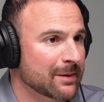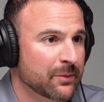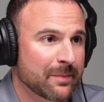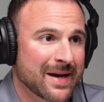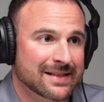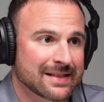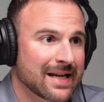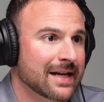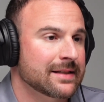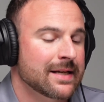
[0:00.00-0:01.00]
about with
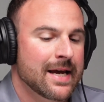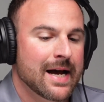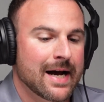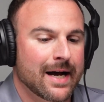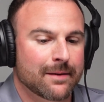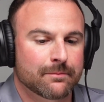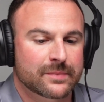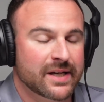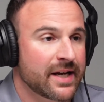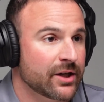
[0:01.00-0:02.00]
pesticides,
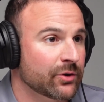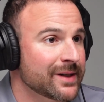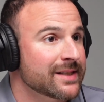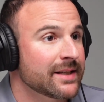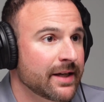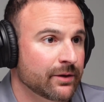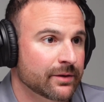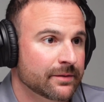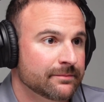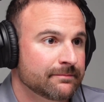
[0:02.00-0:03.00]
to increase yield,